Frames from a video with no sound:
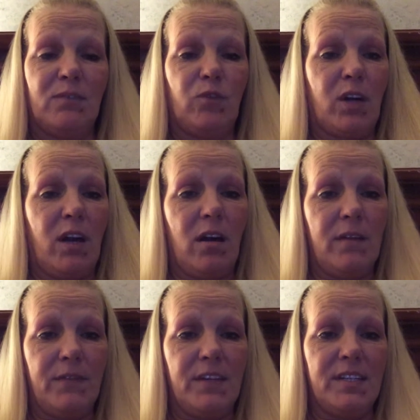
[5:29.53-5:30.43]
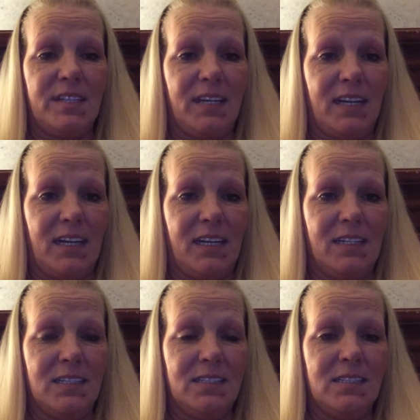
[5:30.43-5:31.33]
for coffee
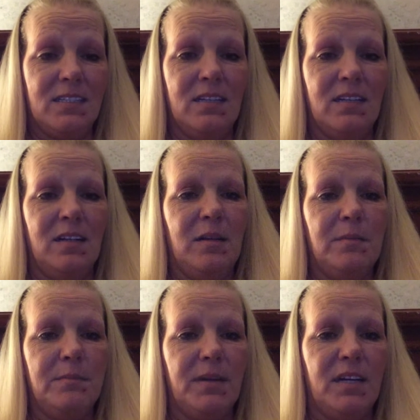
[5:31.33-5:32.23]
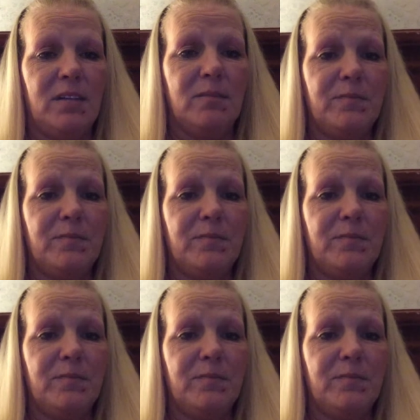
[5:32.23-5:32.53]
stains, but